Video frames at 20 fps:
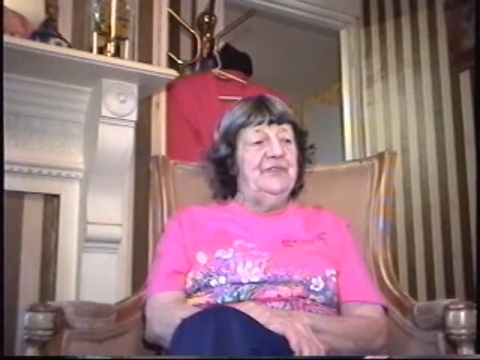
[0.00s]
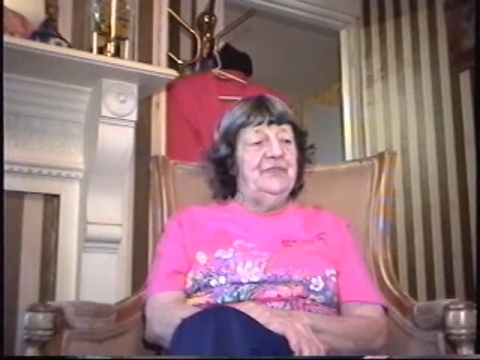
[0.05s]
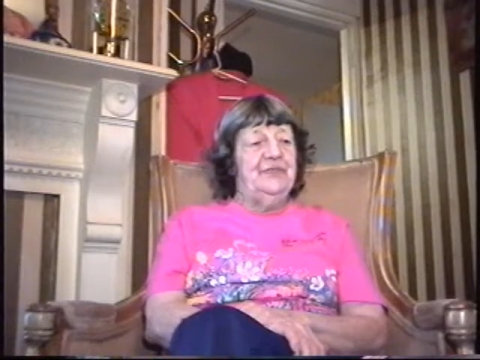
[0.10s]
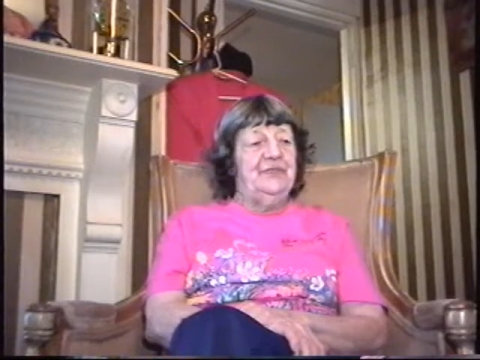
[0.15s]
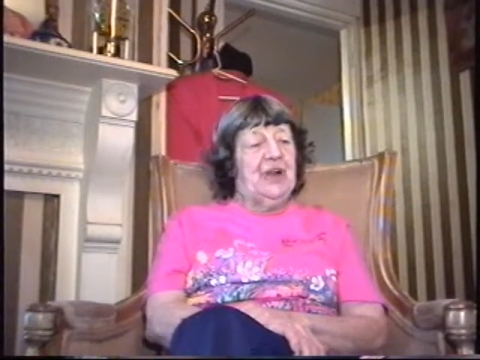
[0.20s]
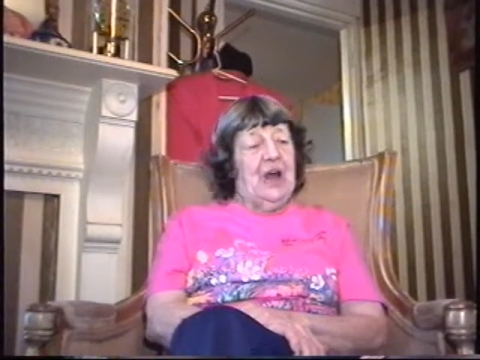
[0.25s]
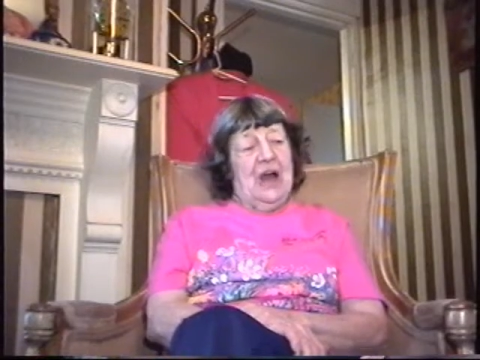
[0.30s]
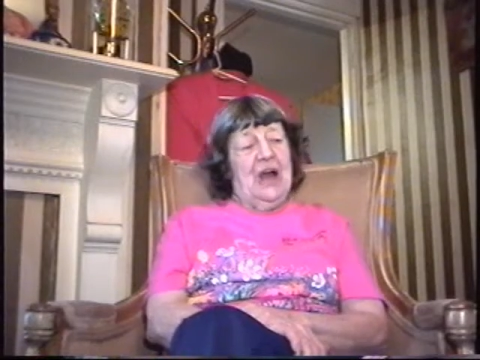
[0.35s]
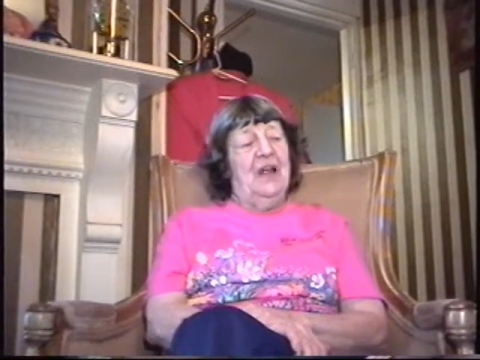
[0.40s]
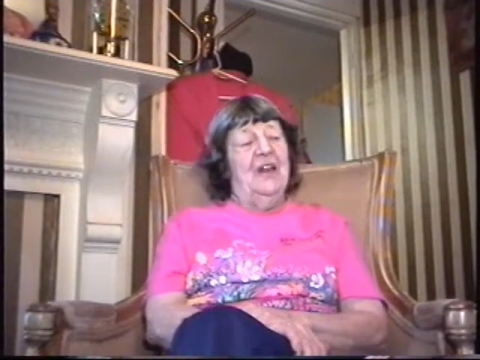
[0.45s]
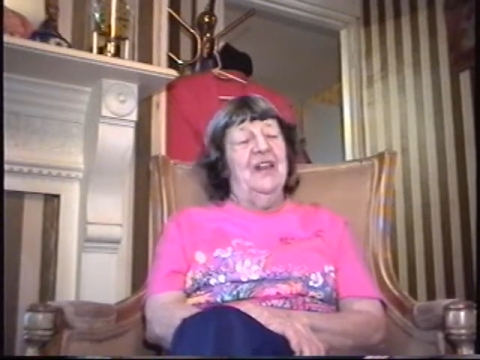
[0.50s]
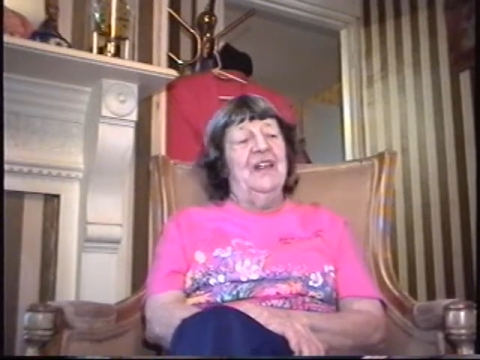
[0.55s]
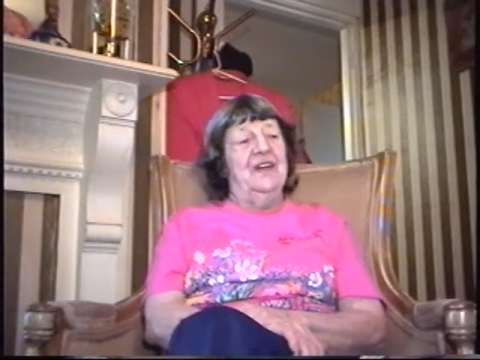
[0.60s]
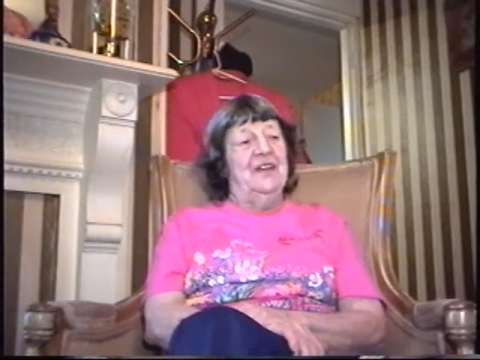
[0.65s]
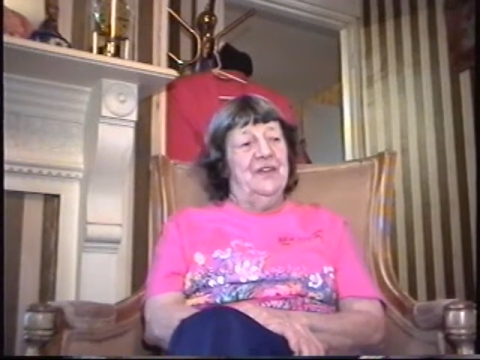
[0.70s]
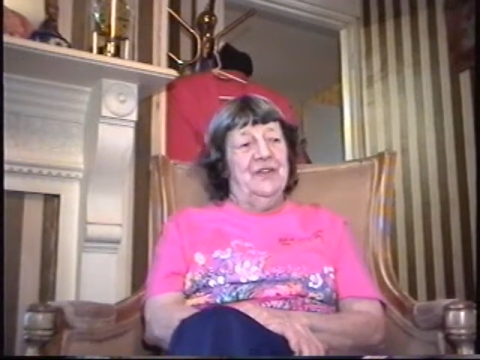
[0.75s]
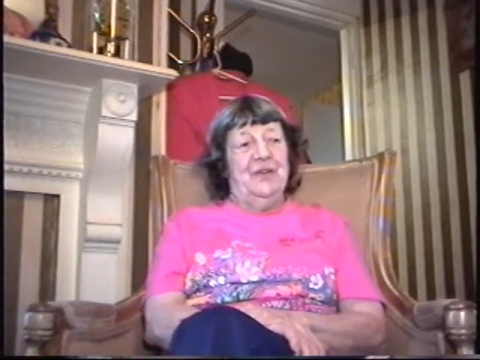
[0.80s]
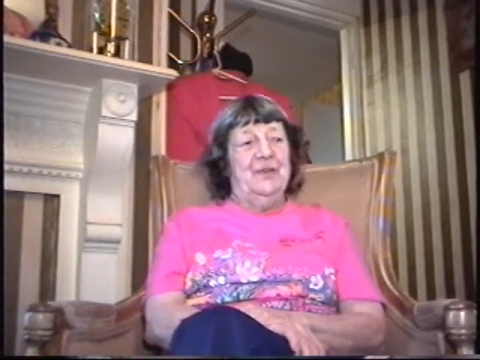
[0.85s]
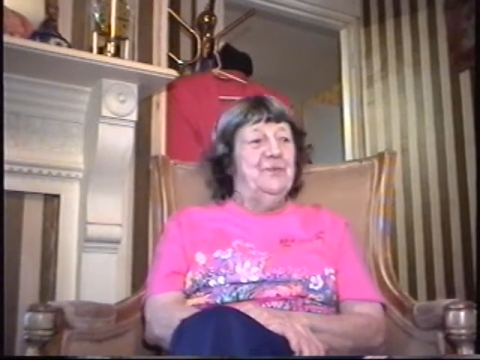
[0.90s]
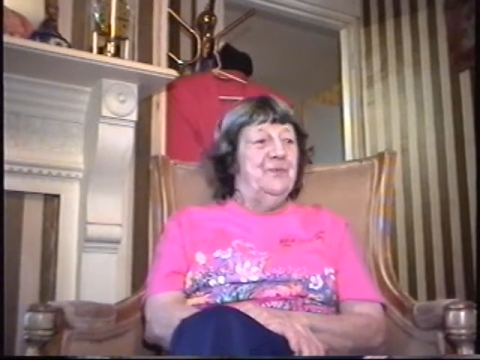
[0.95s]

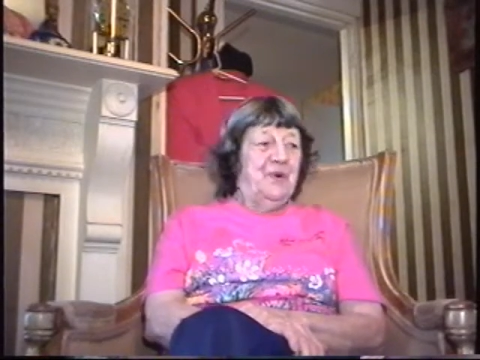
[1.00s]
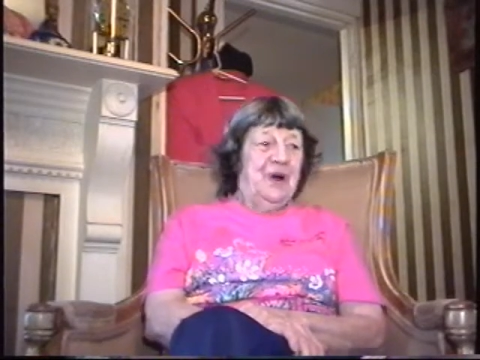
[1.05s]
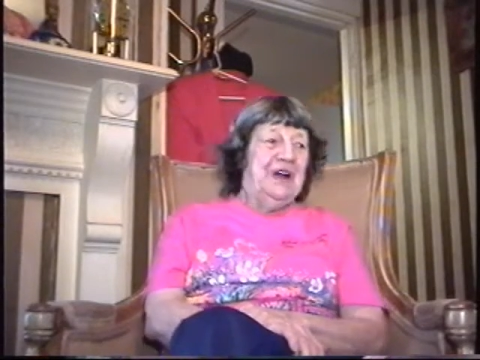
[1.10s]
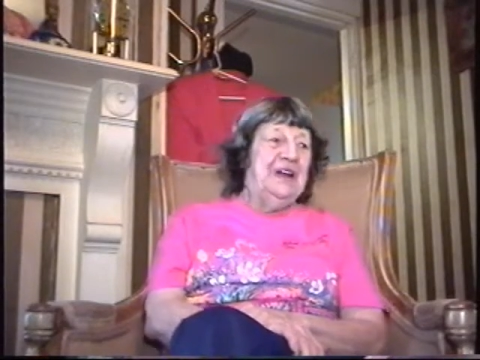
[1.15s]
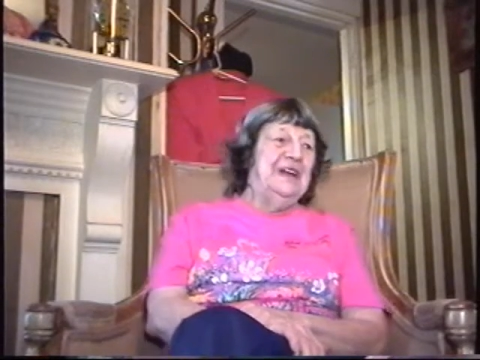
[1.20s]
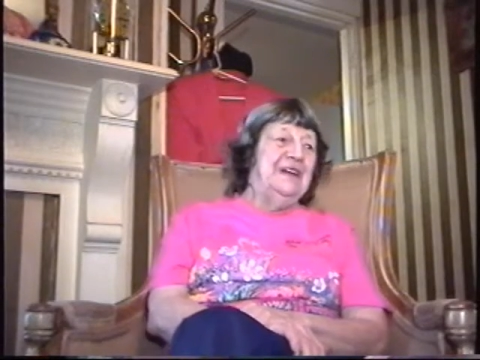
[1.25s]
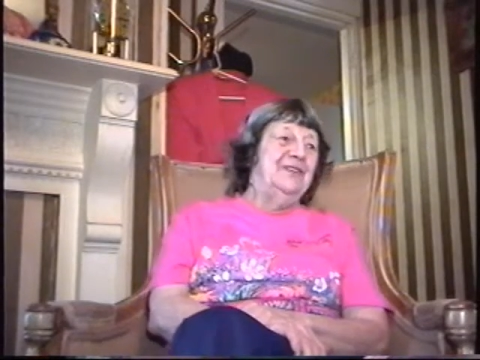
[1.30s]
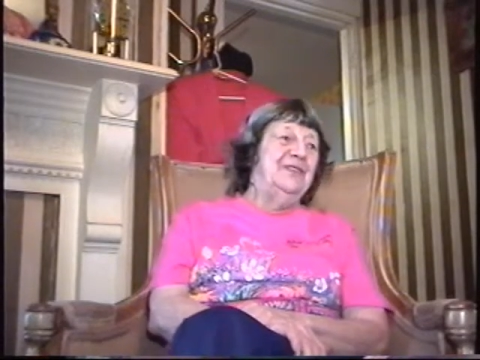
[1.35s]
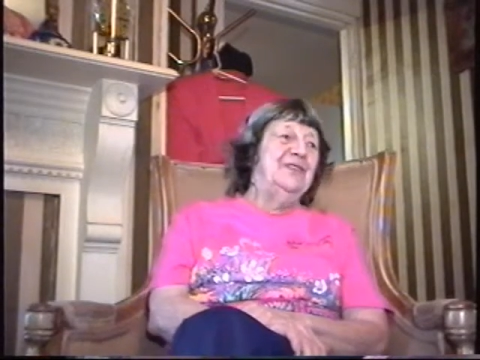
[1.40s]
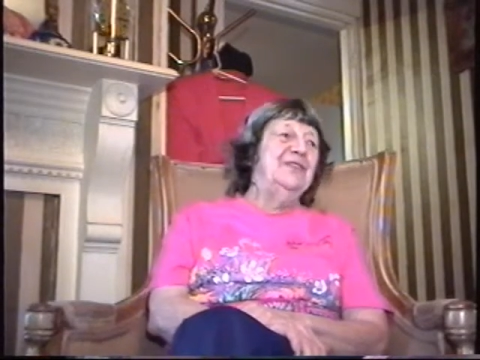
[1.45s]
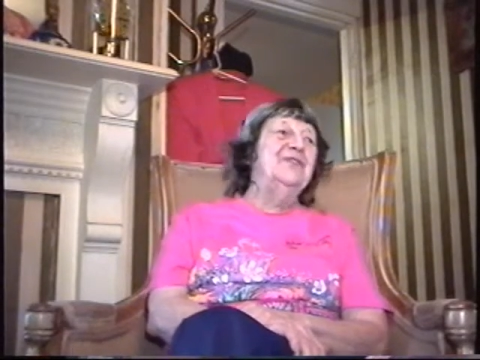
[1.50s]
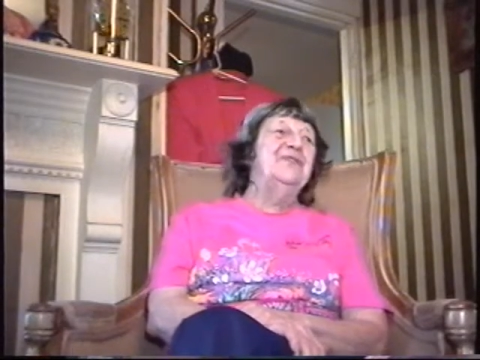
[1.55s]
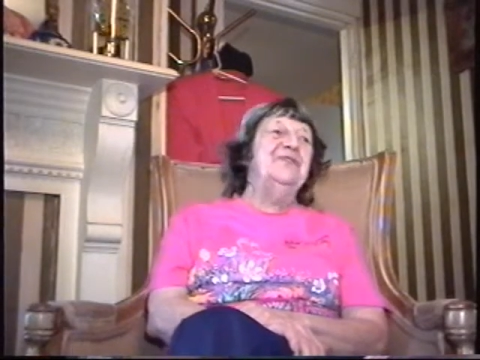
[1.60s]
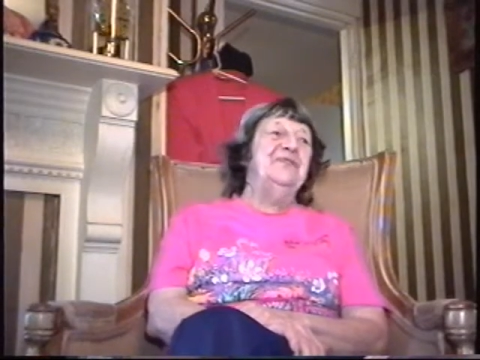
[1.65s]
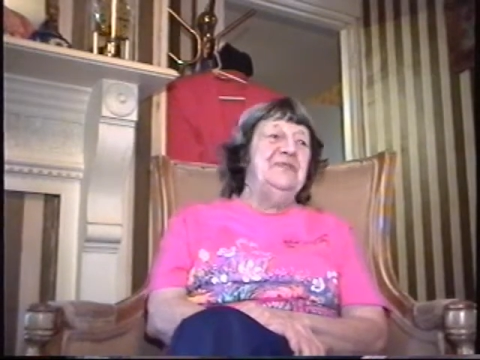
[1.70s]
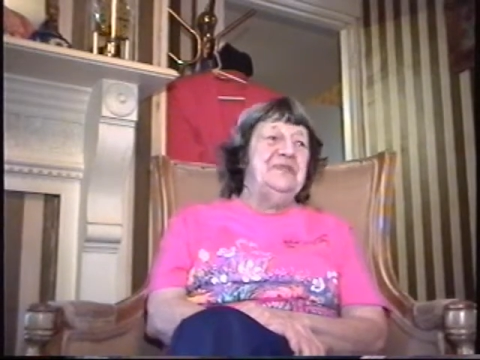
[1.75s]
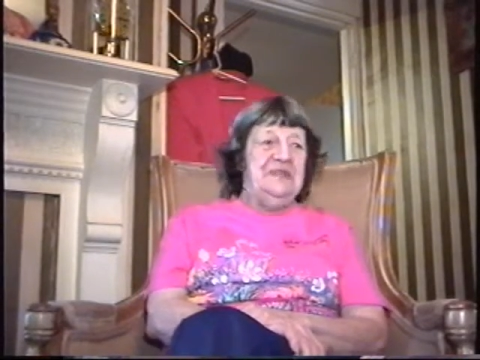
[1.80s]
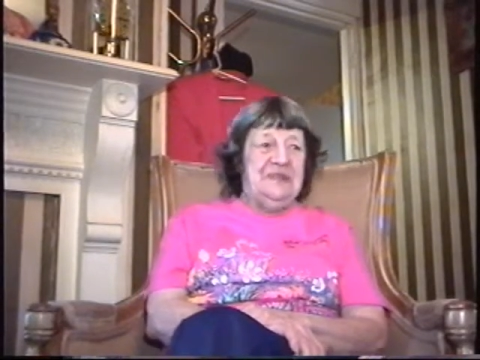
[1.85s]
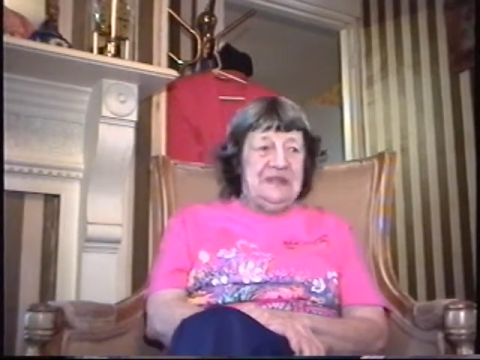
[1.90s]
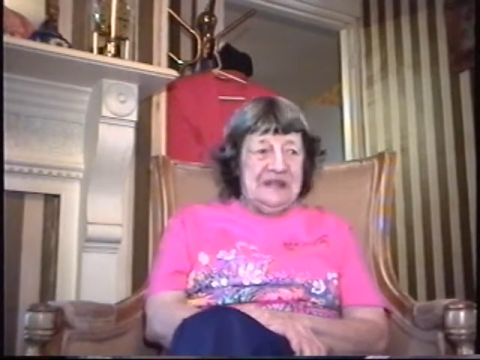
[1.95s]
Scotland and
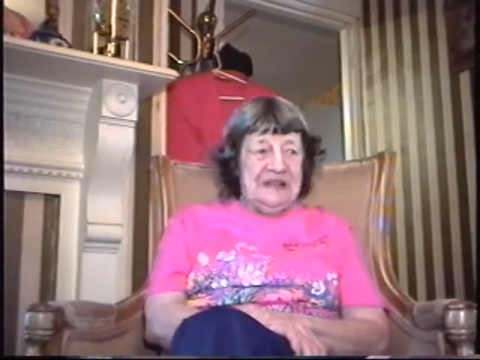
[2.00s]
Wales.